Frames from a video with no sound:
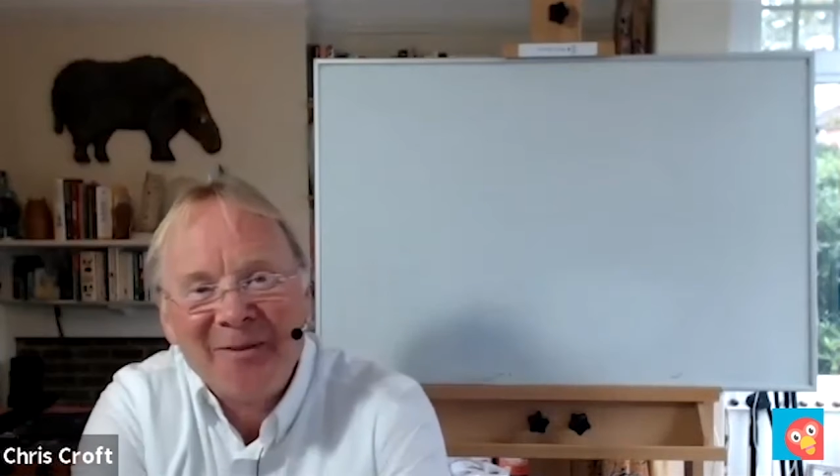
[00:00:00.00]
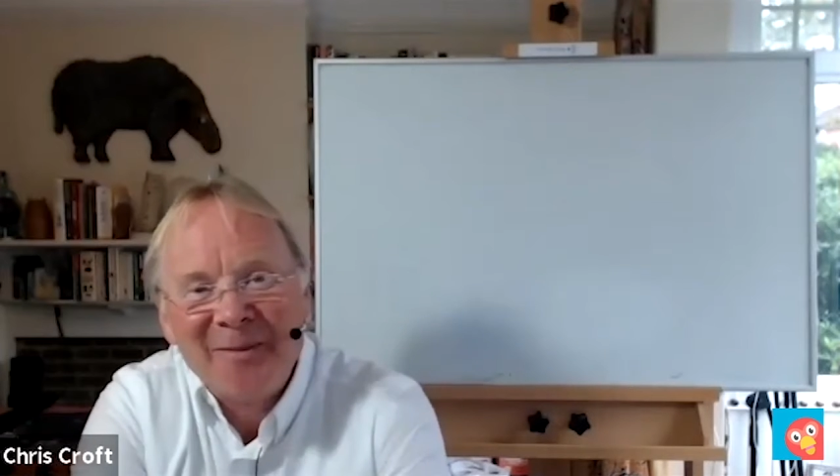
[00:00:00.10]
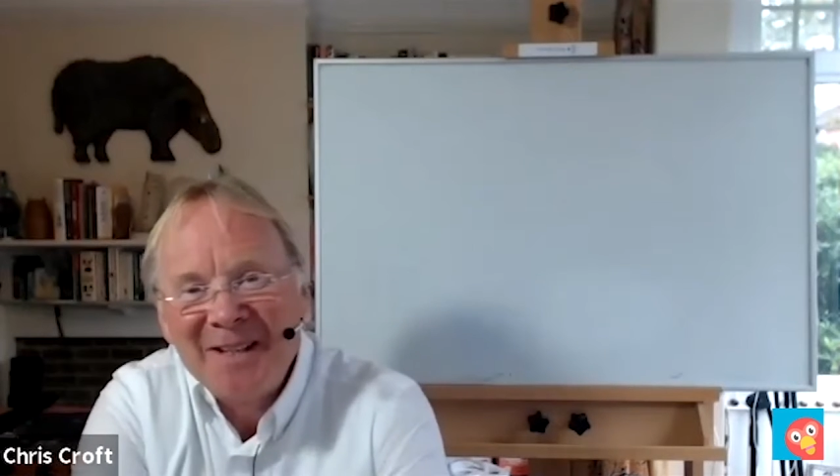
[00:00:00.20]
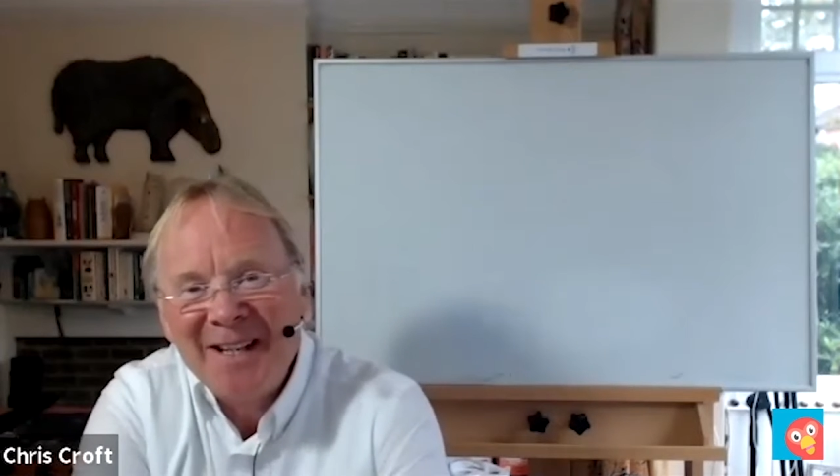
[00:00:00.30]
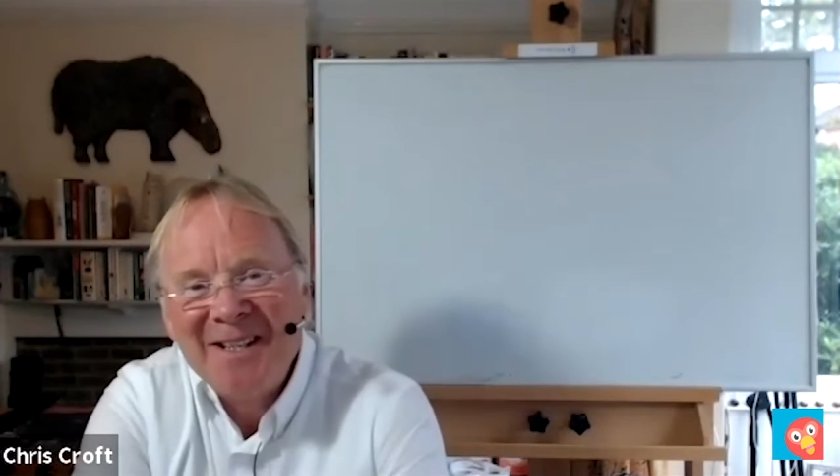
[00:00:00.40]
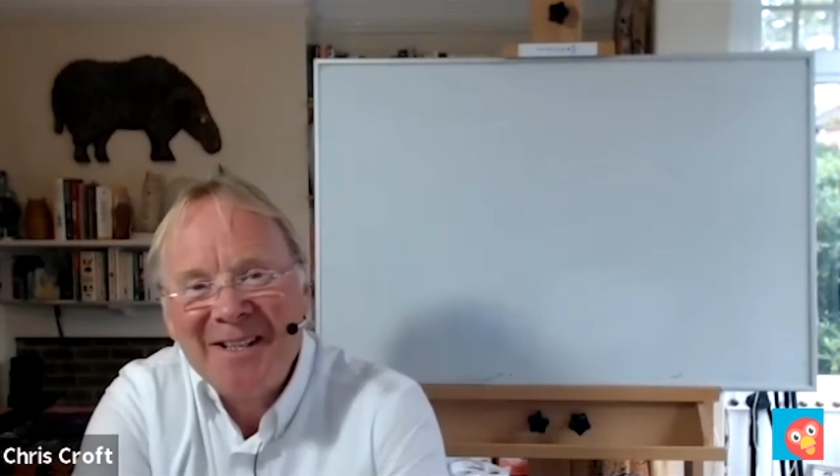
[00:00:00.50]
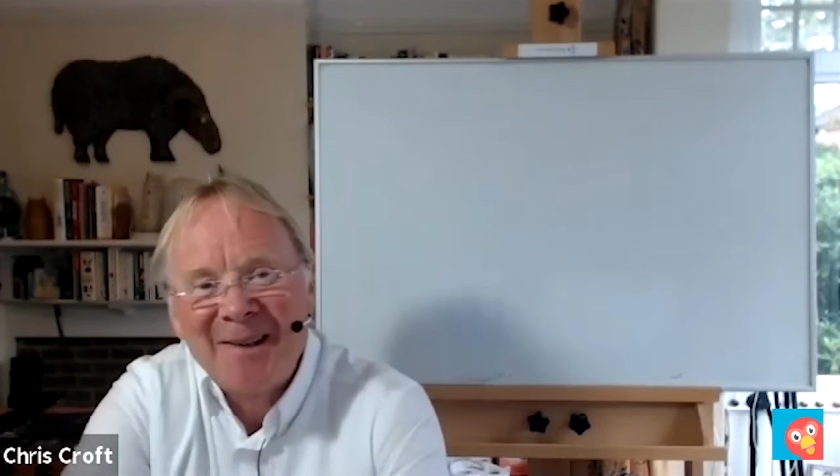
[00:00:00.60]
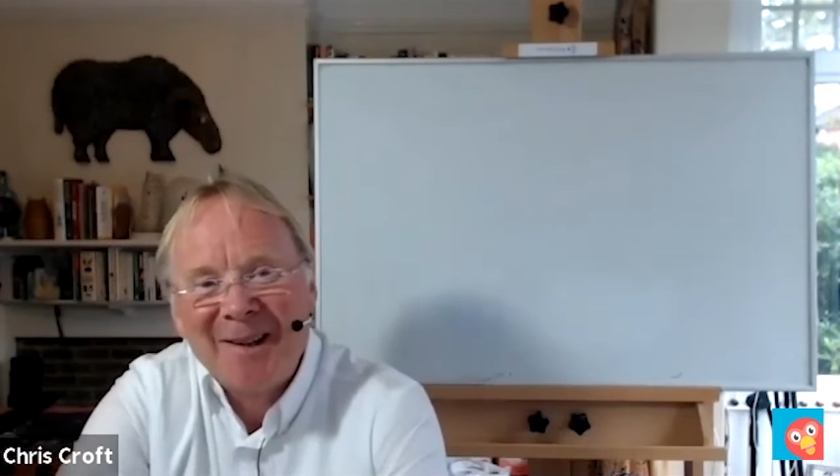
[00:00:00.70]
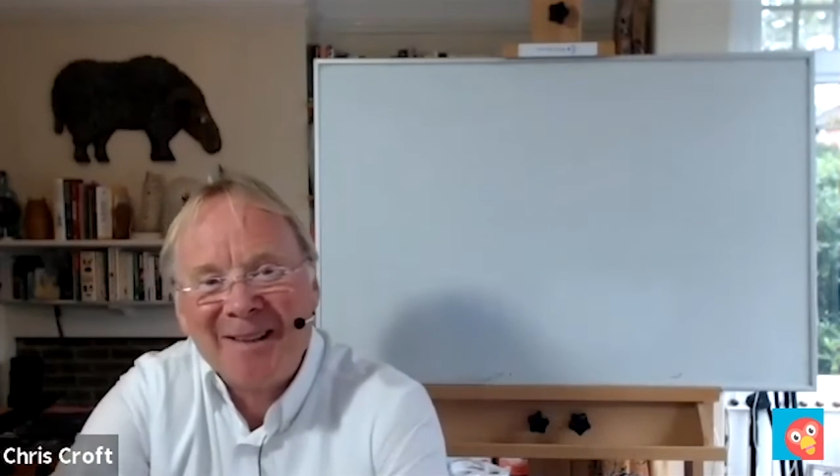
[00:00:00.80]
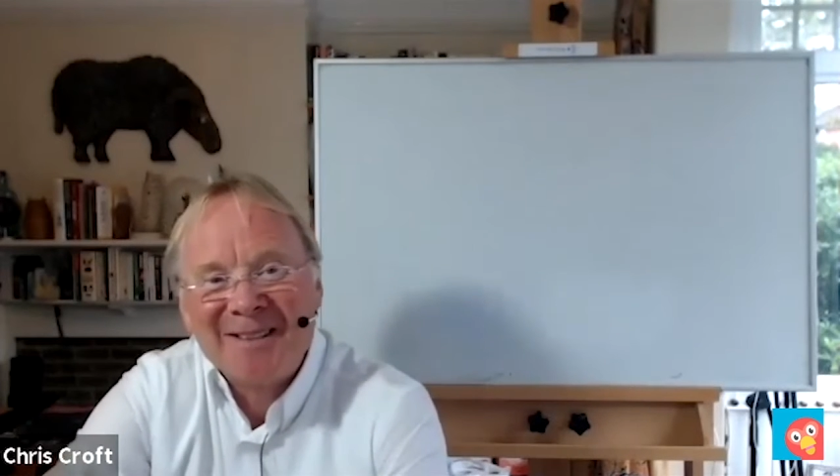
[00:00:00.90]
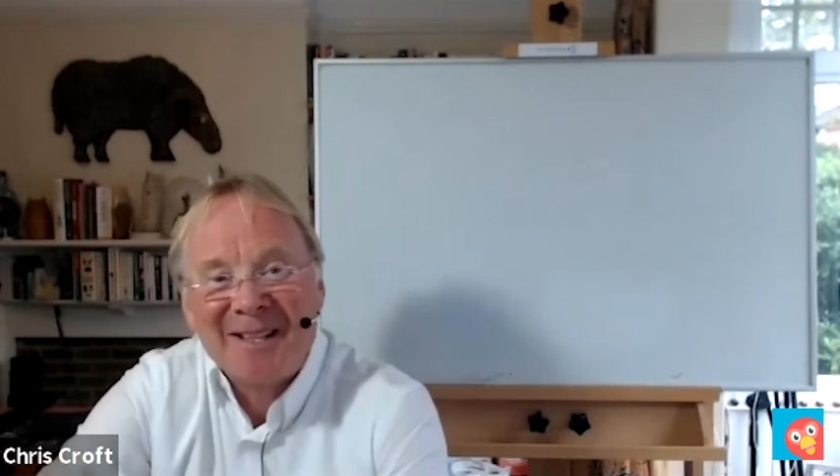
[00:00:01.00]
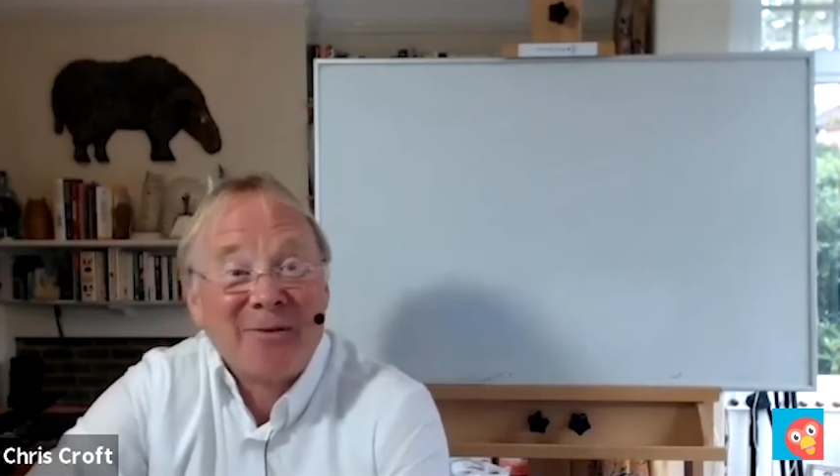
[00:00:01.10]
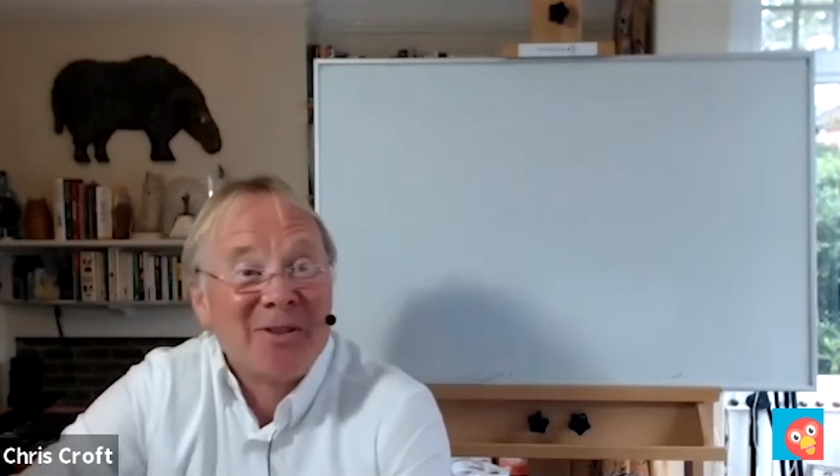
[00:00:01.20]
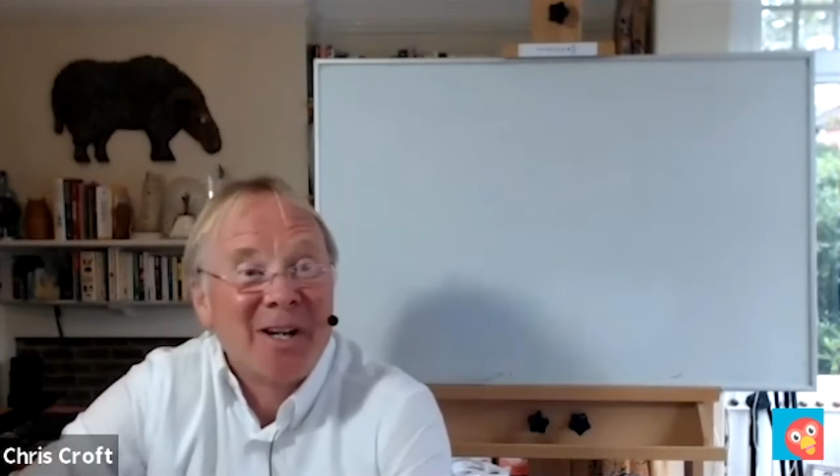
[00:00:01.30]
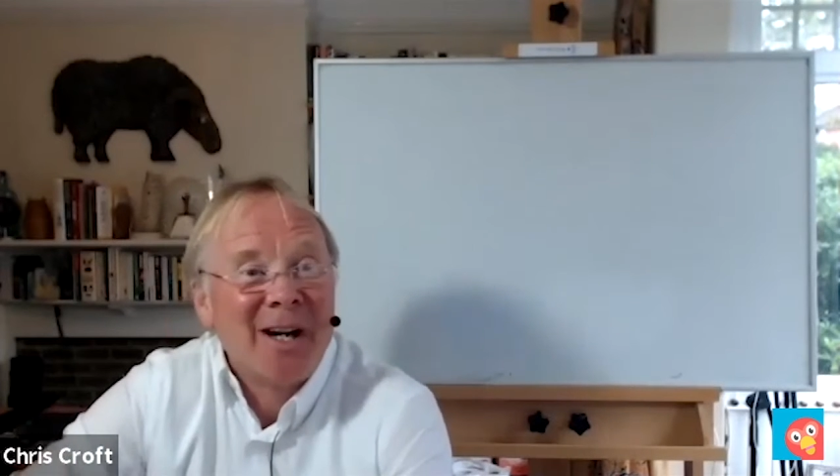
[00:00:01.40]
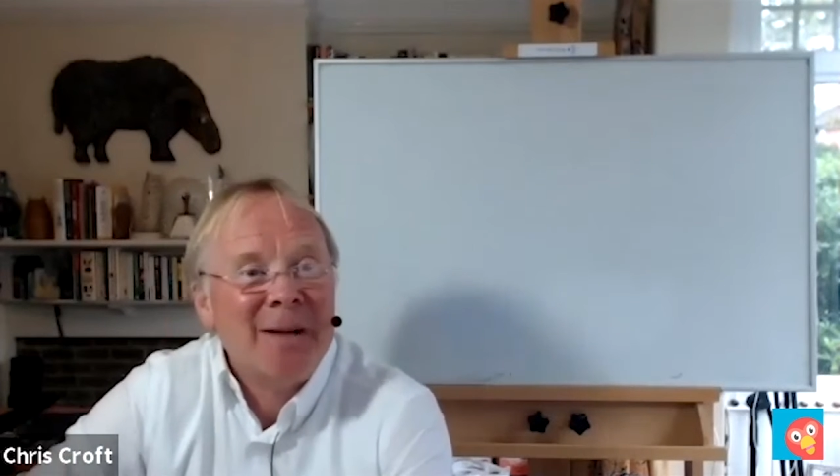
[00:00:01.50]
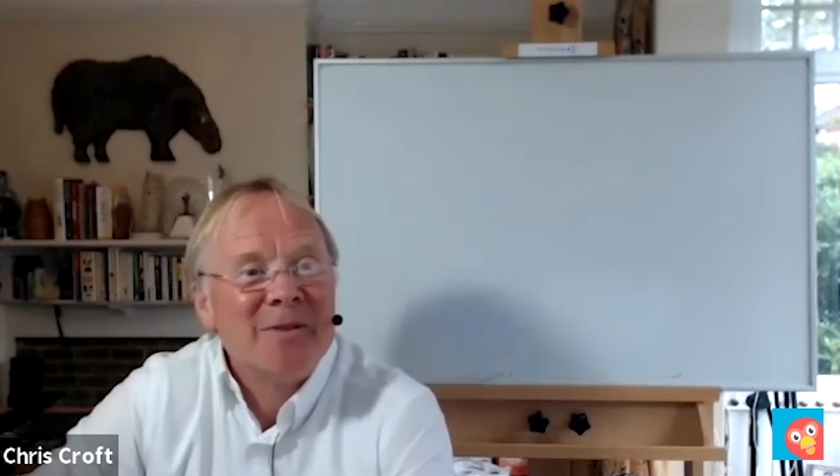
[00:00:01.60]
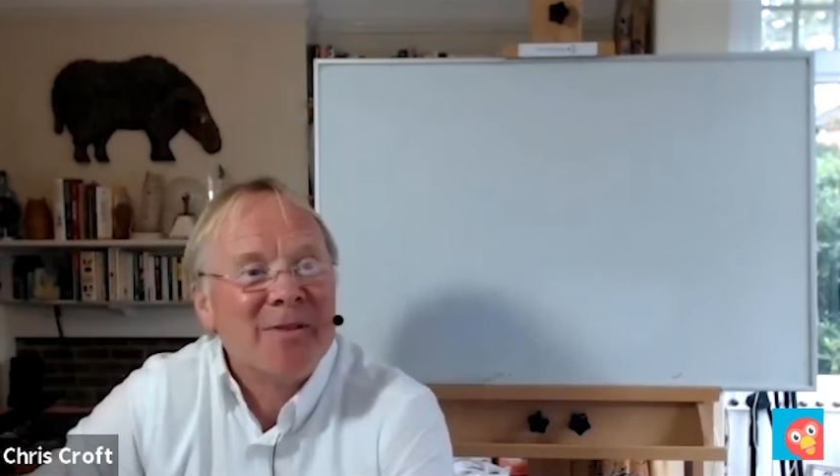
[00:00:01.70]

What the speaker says: I've been to India several times,